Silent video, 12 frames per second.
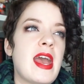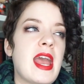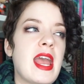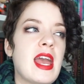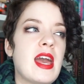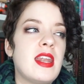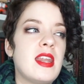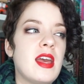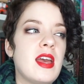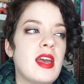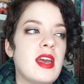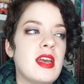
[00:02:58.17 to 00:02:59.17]
and
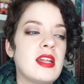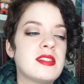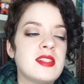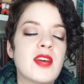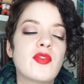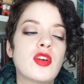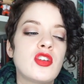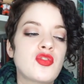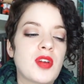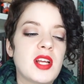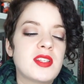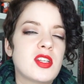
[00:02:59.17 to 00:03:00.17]
it's never
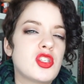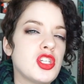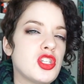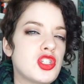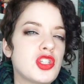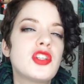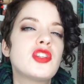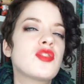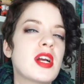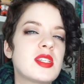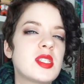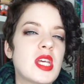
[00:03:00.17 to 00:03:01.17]
addressed that she should address